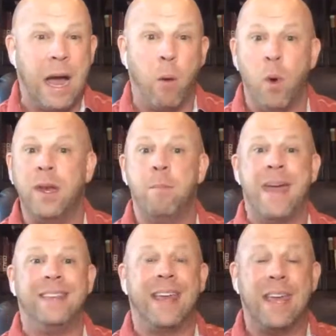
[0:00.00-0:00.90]
I wouldn't have
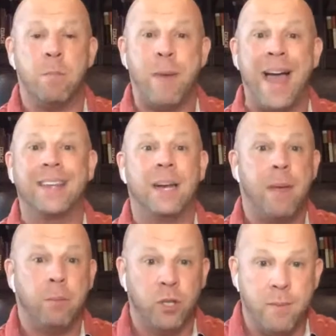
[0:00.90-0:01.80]
made the impact that I'm
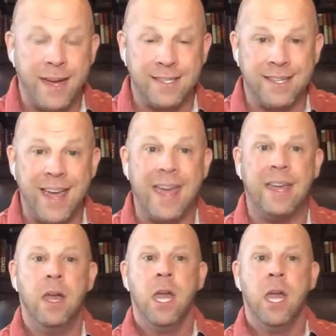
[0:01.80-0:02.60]
able to make today.